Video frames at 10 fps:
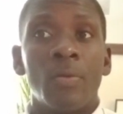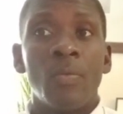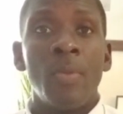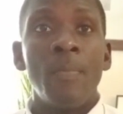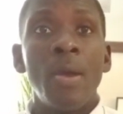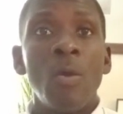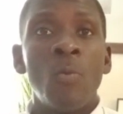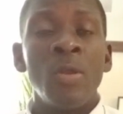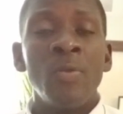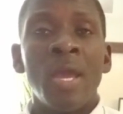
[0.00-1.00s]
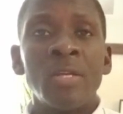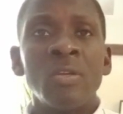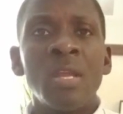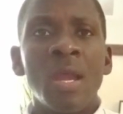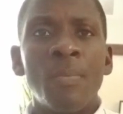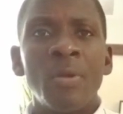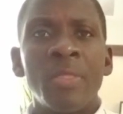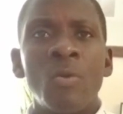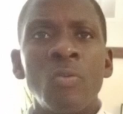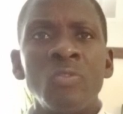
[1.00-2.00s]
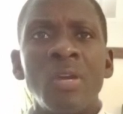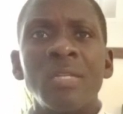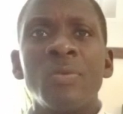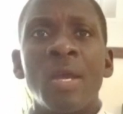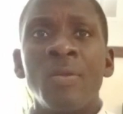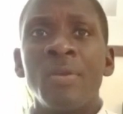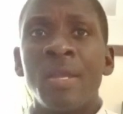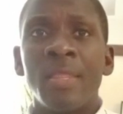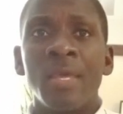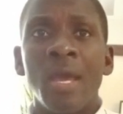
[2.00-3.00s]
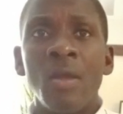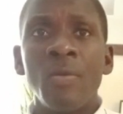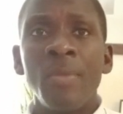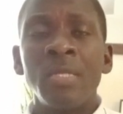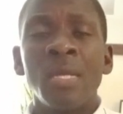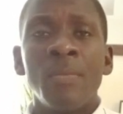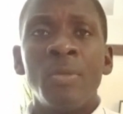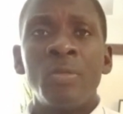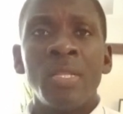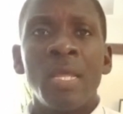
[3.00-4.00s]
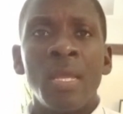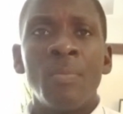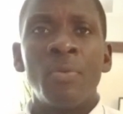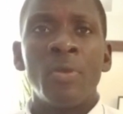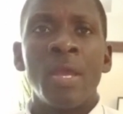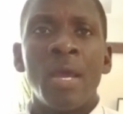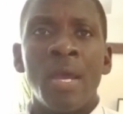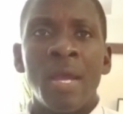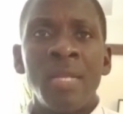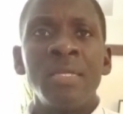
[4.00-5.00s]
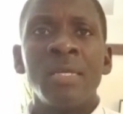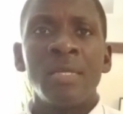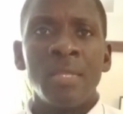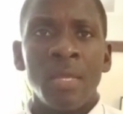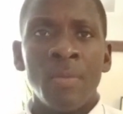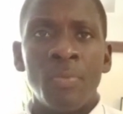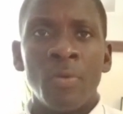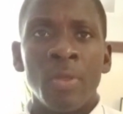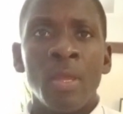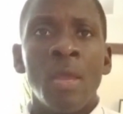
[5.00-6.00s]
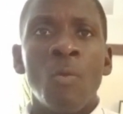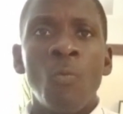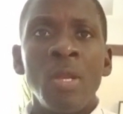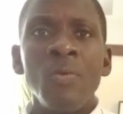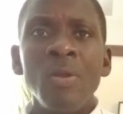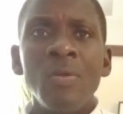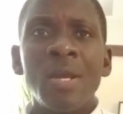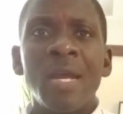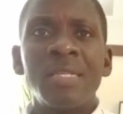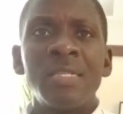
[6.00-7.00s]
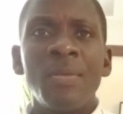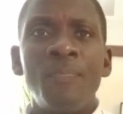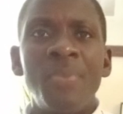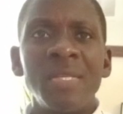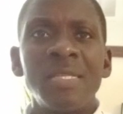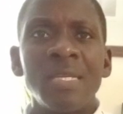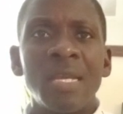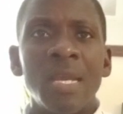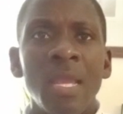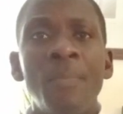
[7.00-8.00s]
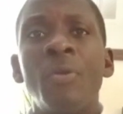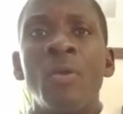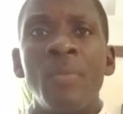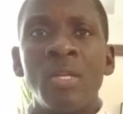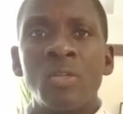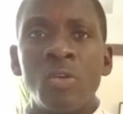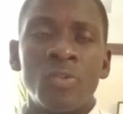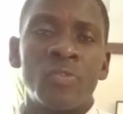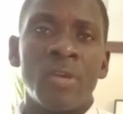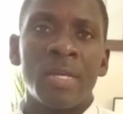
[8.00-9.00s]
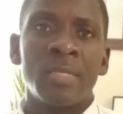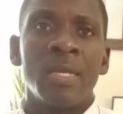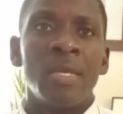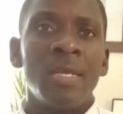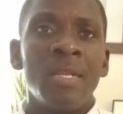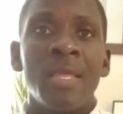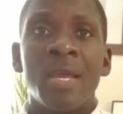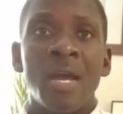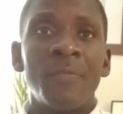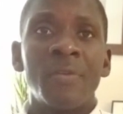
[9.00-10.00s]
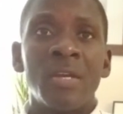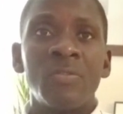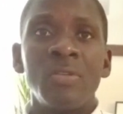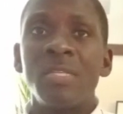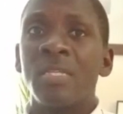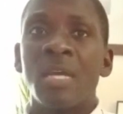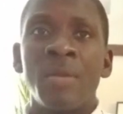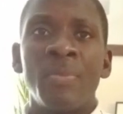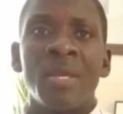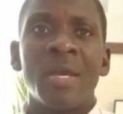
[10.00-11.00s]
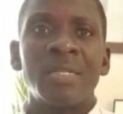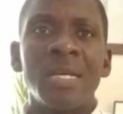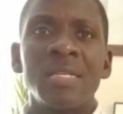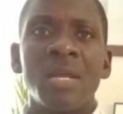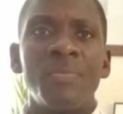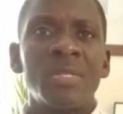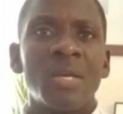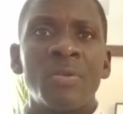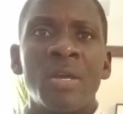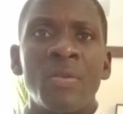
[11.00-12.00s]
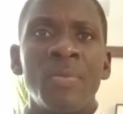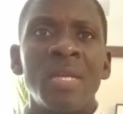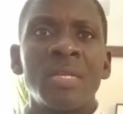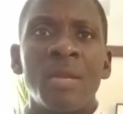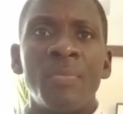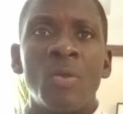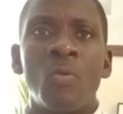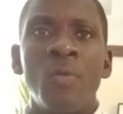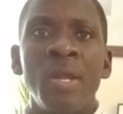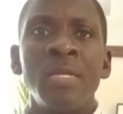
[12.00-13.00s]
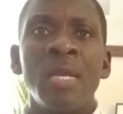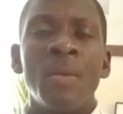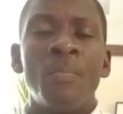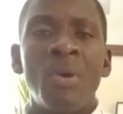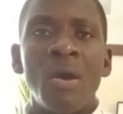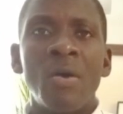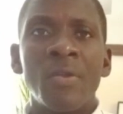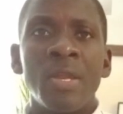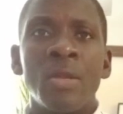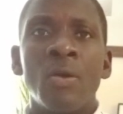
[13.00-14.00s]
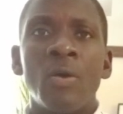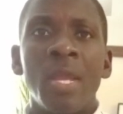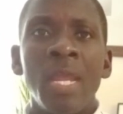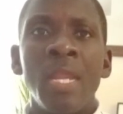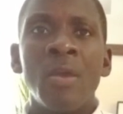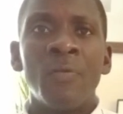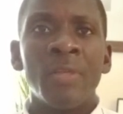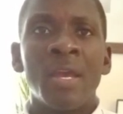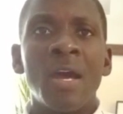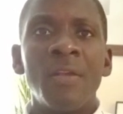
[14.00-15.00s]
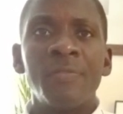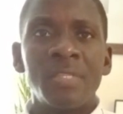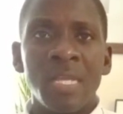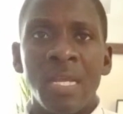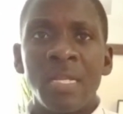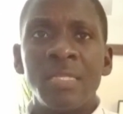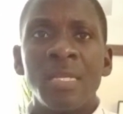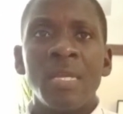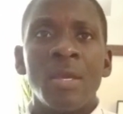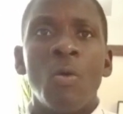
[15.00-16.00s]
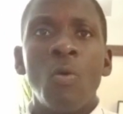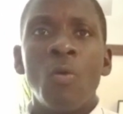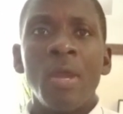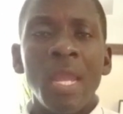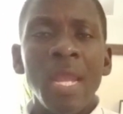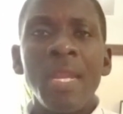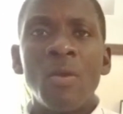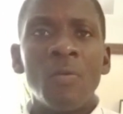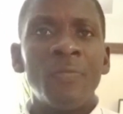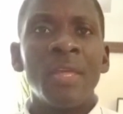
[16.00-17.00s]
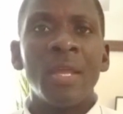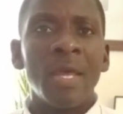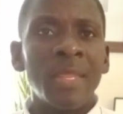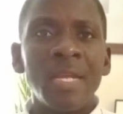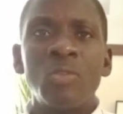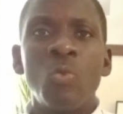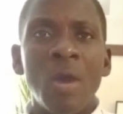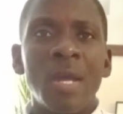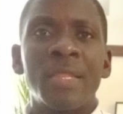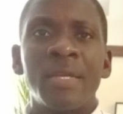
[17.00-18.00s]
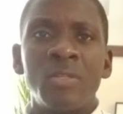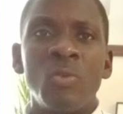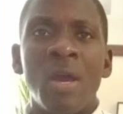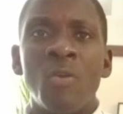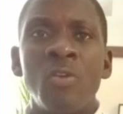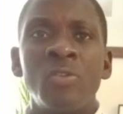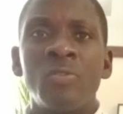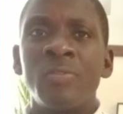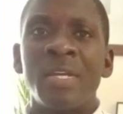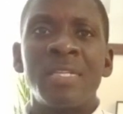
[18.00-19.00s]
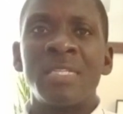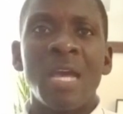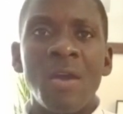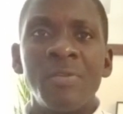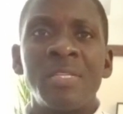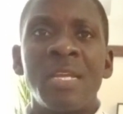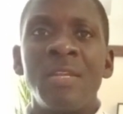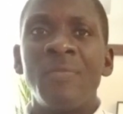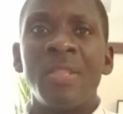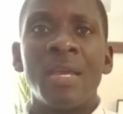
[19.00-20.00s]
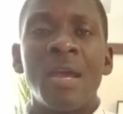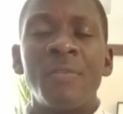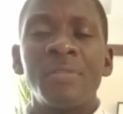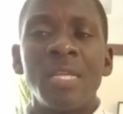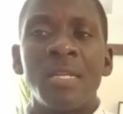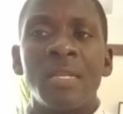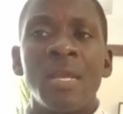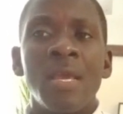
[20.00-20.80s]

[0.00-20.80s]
Remember, when we are talking about the contract, we are looking at the agreement between the employer and the employee. When we look at the basic employment contract in the Gulf countries, it can be Qatar, it can be Saudi Arabia, it can be Kuwait, Bahrain, any of the Gulf states, or any of the that work that you are going to do that is outside even the Gulf state.